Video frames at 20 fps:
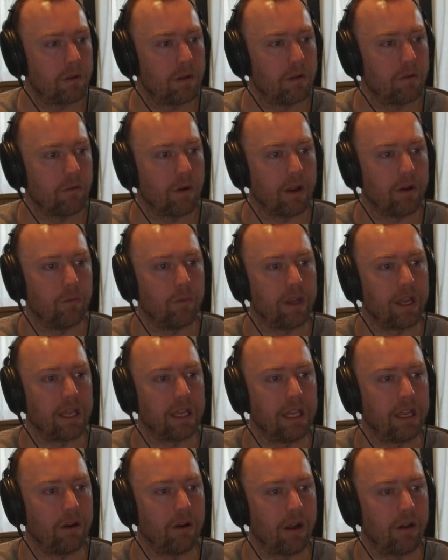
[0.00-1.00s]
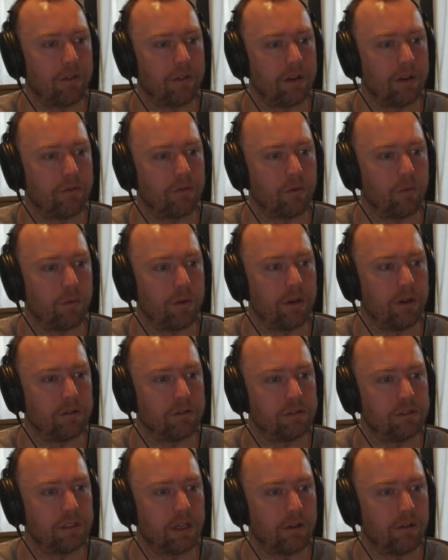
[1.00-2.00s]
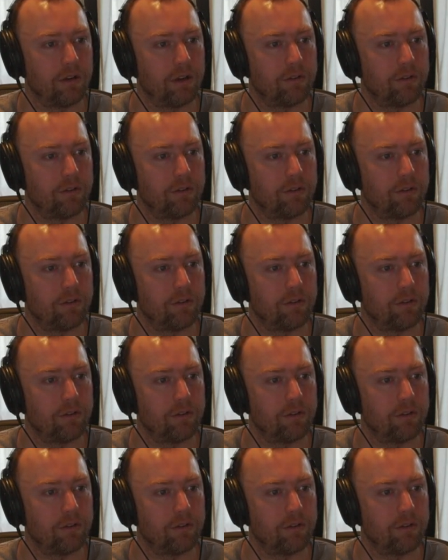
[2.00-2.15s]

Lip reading: Right, and we can hear how the different windows sound